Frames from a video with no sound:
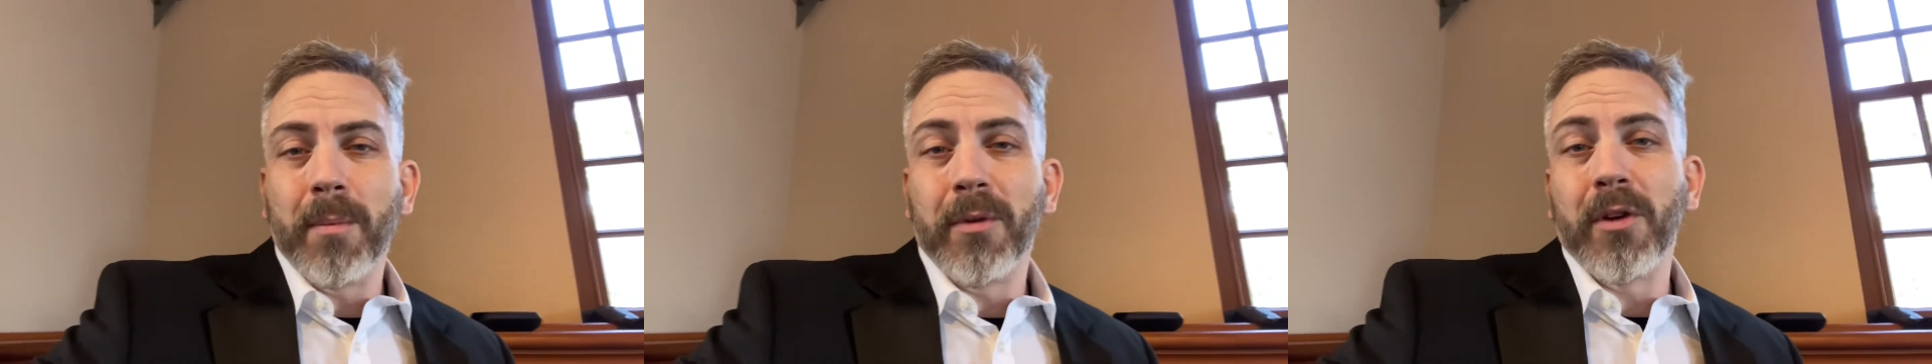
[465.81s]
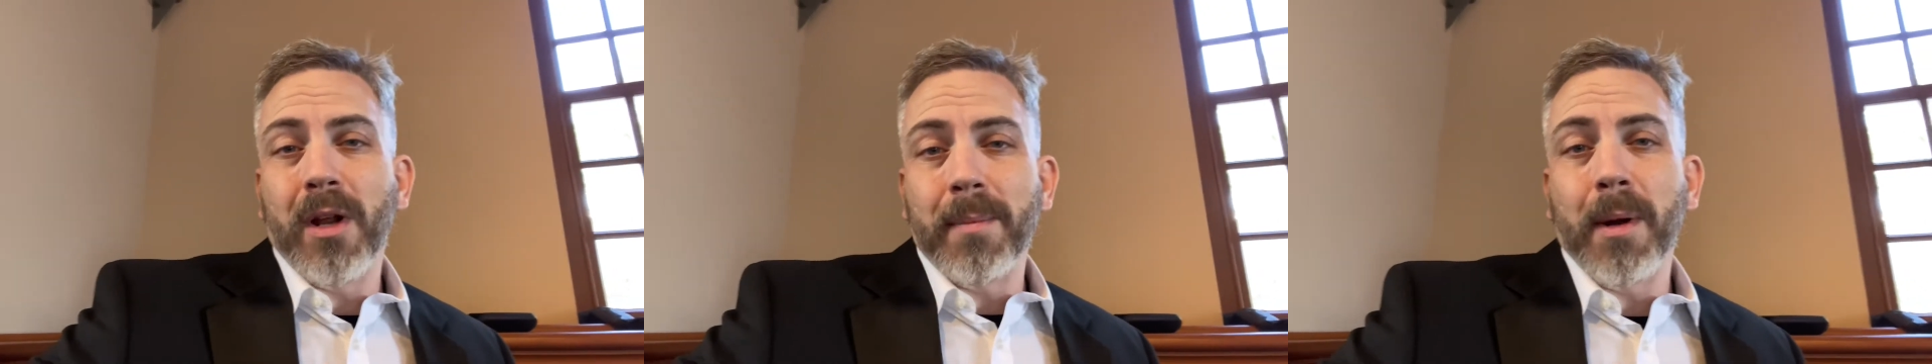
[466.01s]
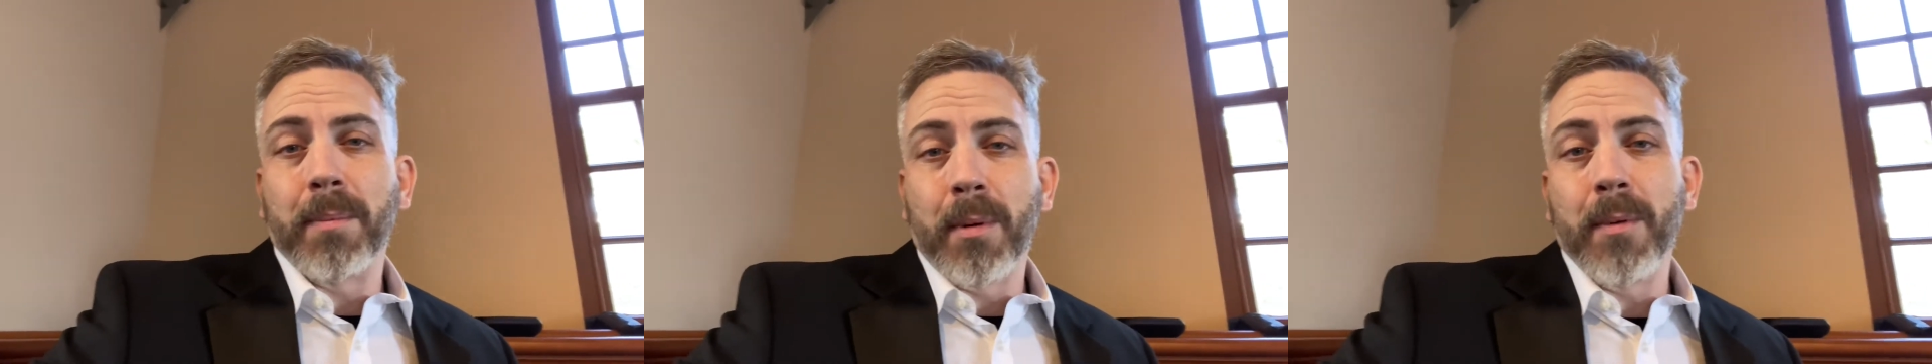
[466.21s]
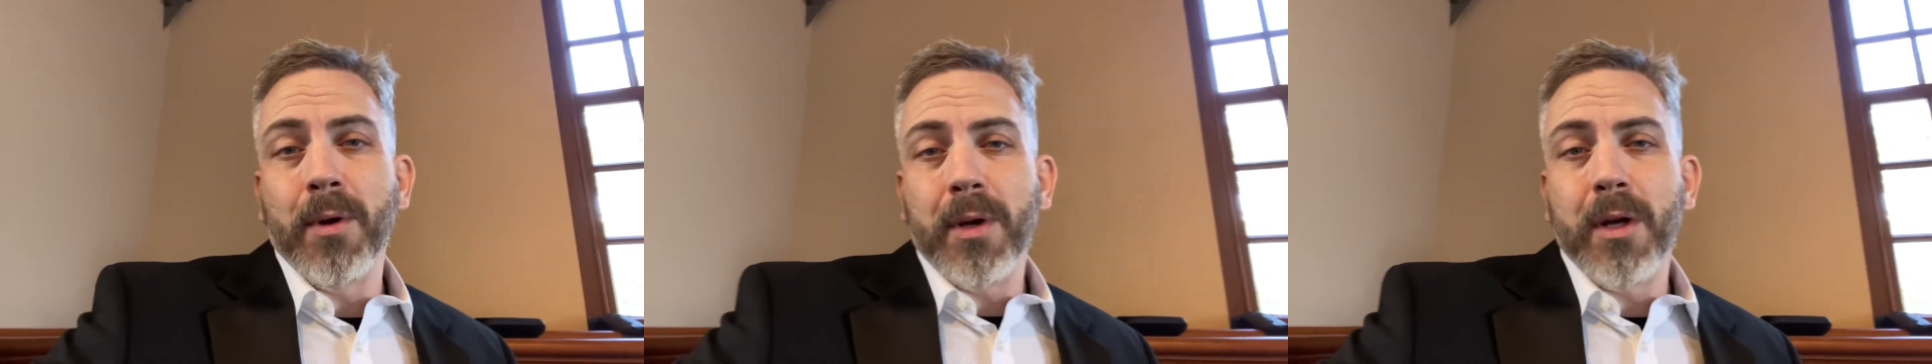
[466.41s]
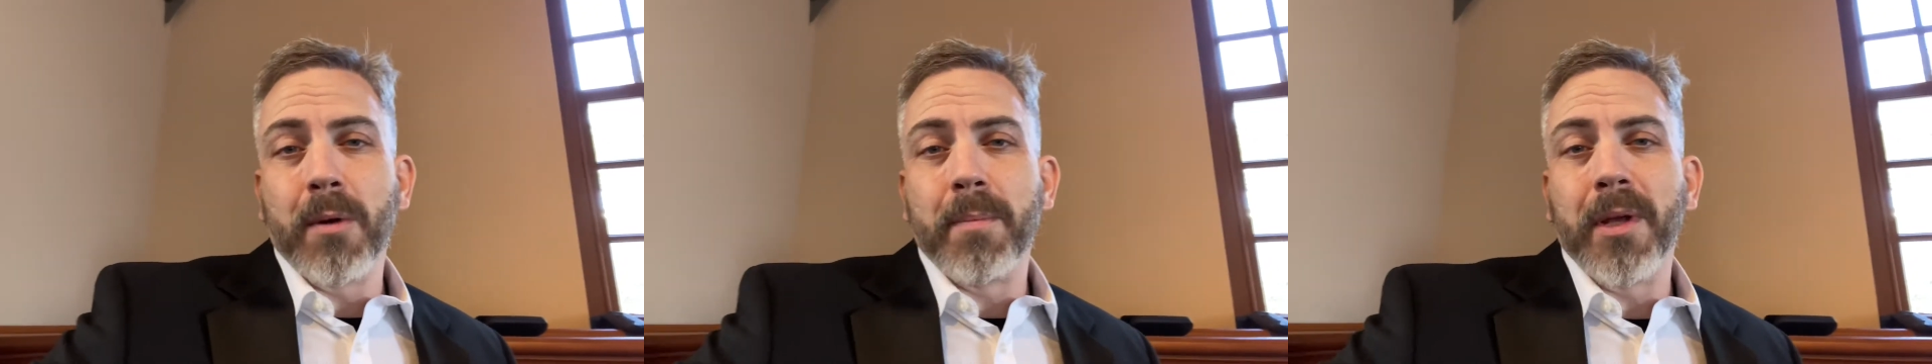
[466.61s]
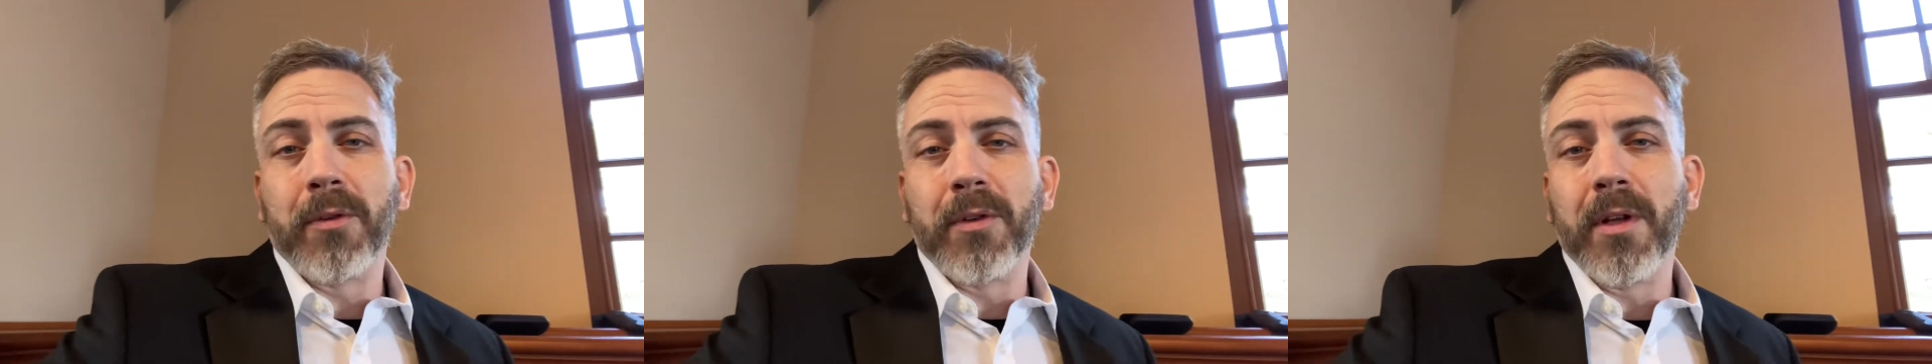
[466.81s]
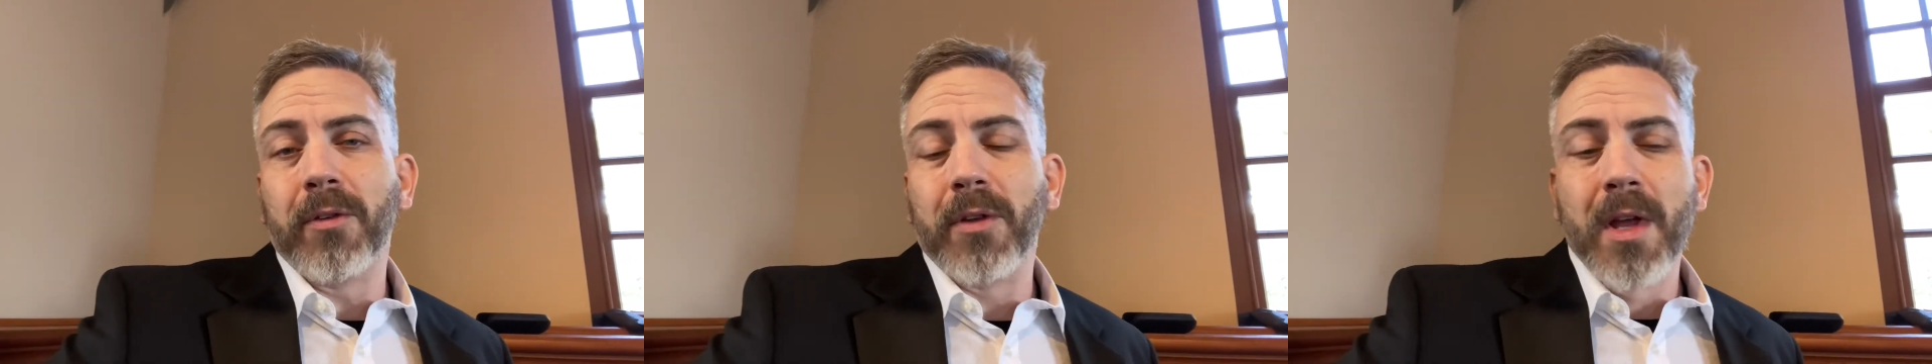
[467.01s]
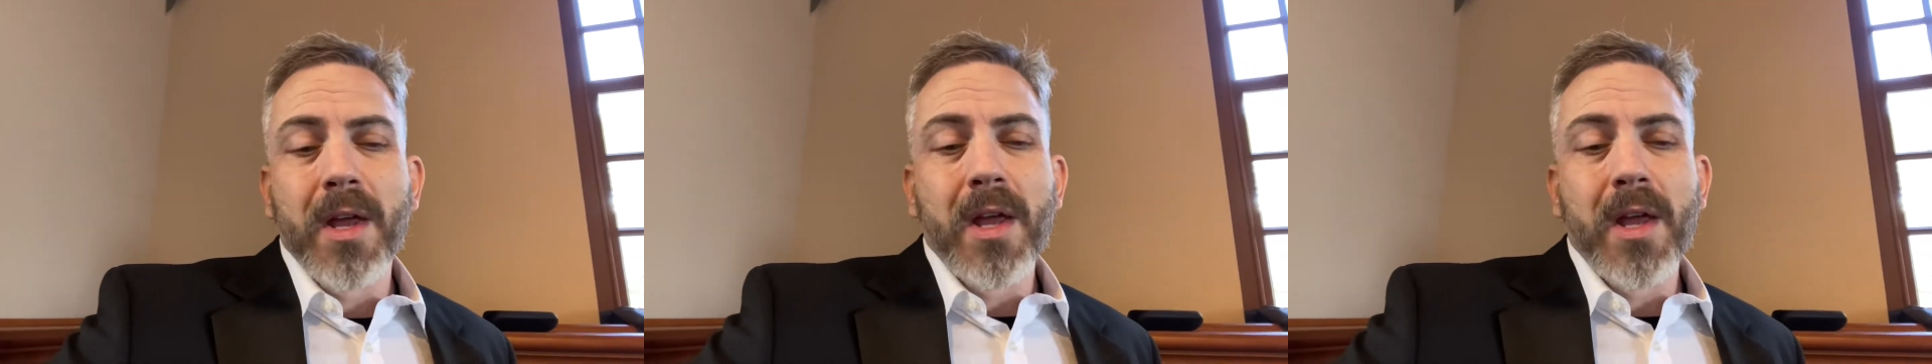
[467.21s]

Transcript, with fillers: It's not about promoting your business.